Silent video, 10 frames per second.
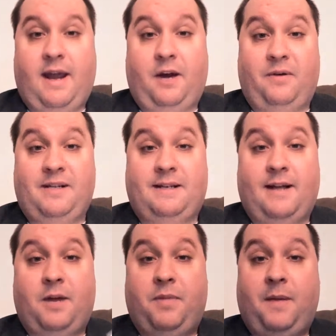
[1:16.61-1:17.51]
And in a
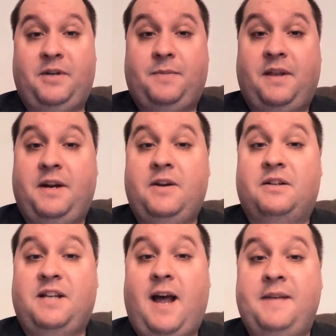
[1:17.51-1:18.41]
recent letter published by the New
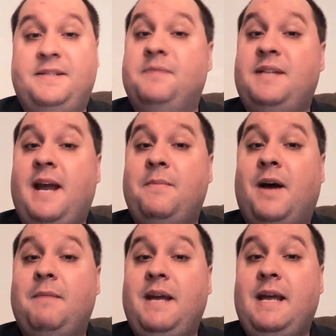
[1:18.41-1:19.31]
York Times and
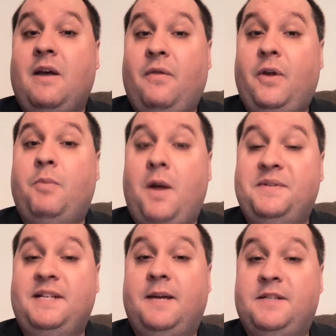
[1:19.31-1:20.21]
obtained by me, they're
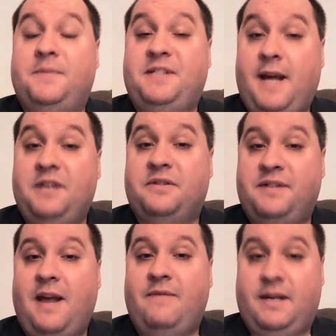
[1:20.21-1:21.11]
promising a
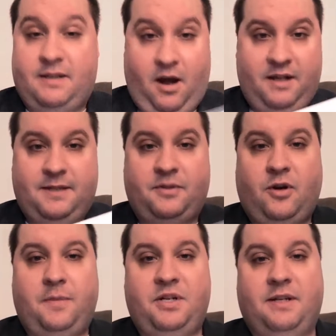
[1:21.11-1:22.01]
substantial savings on
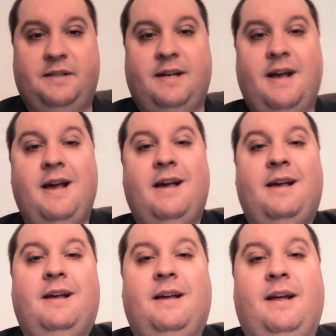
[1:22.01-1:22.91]
subscriptions.
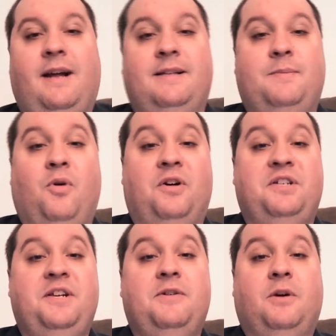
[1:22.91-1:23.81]
In
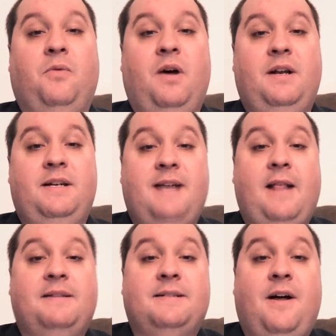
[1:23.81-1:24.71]
sports, New York won,
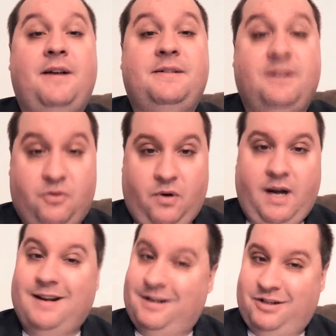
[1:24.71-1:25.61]
Dallas lost,
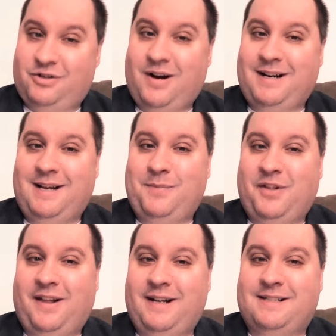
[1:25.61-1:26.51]
Detroit is just trying to
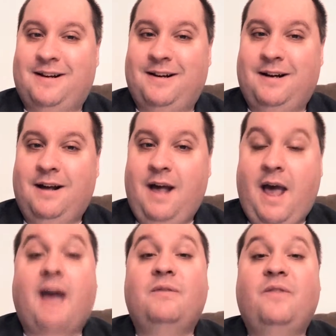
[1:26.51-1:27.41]
keep the lights on.
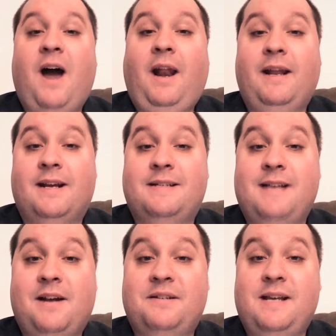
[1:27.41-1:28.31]
And finally, a
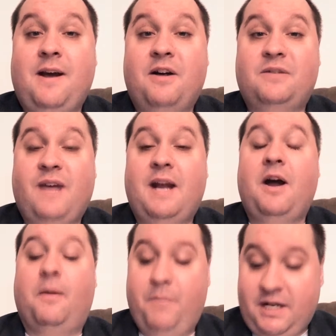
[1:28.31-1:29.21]
Seattle Seahawks
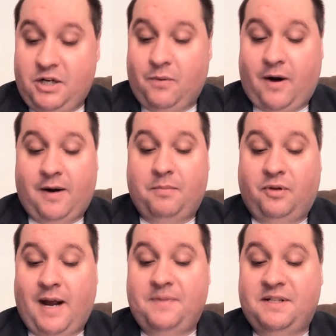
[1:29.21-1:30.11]
fan obituary
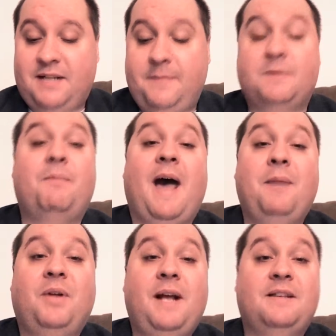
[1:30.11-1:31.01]
blames the team's
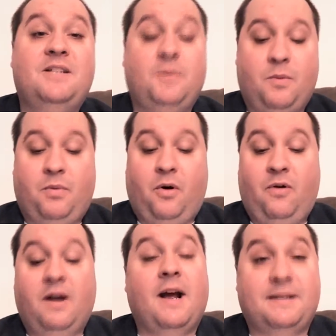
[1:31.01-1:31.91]
bad play at the Super
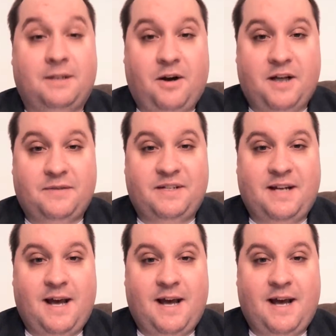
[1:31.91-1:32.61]
Bowl as the cause of his